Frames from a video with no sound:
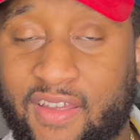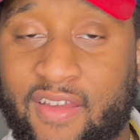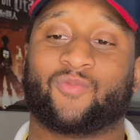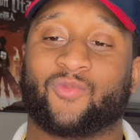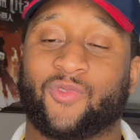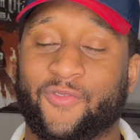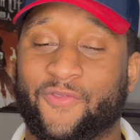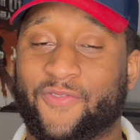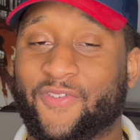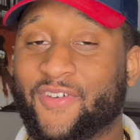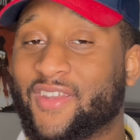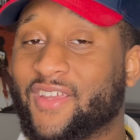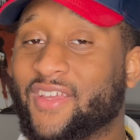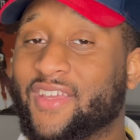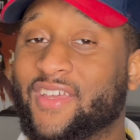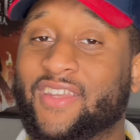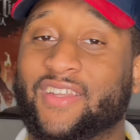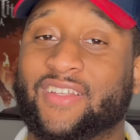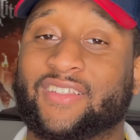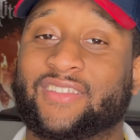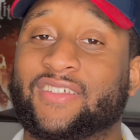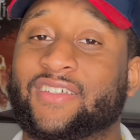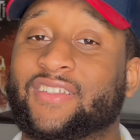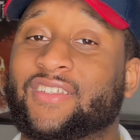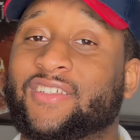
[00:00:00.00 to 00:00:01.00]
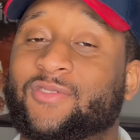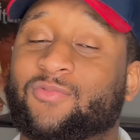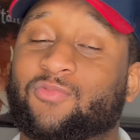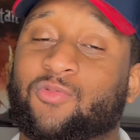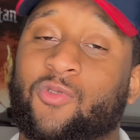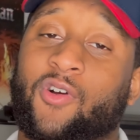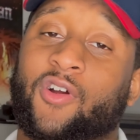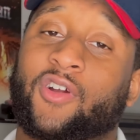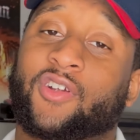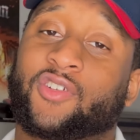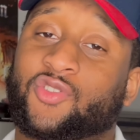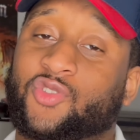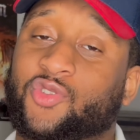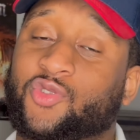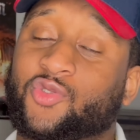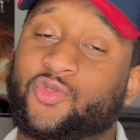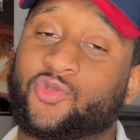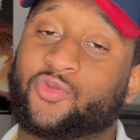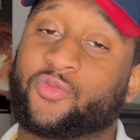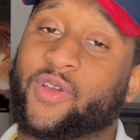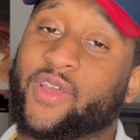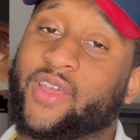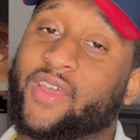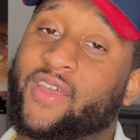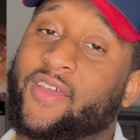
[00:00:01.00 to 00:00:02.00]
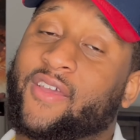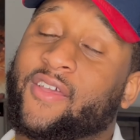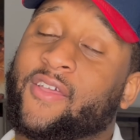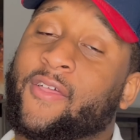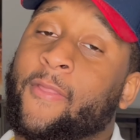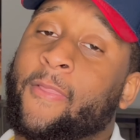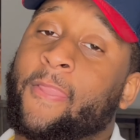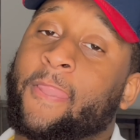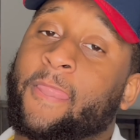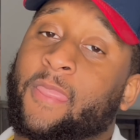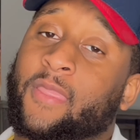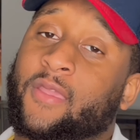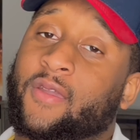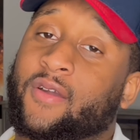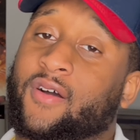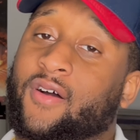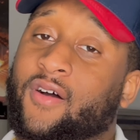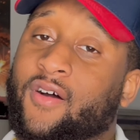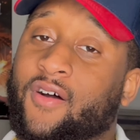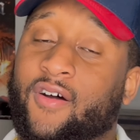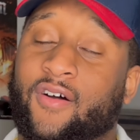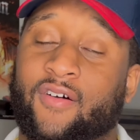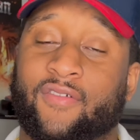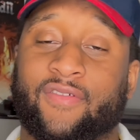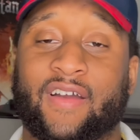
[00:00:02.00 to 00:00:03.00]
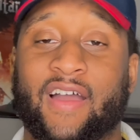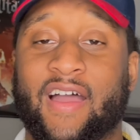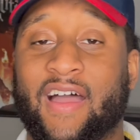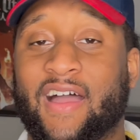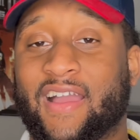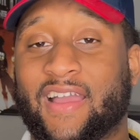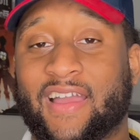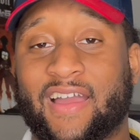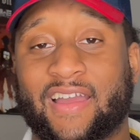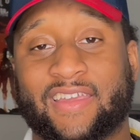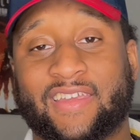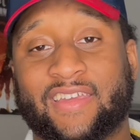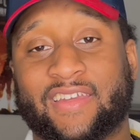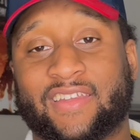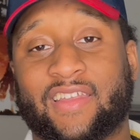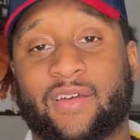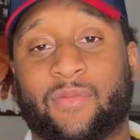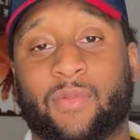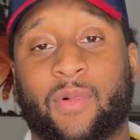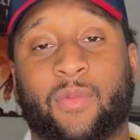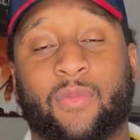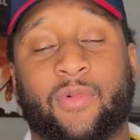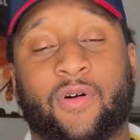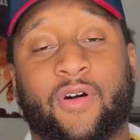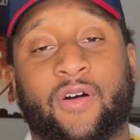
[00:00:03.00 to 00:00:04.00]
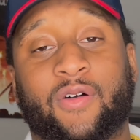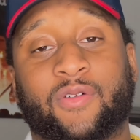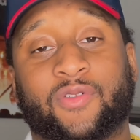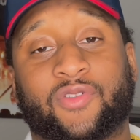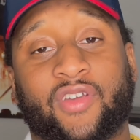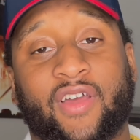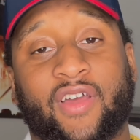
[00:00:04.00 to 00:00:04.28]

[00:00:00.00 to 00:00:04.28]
We finna get into this part two, man of how I got kicked out my mom's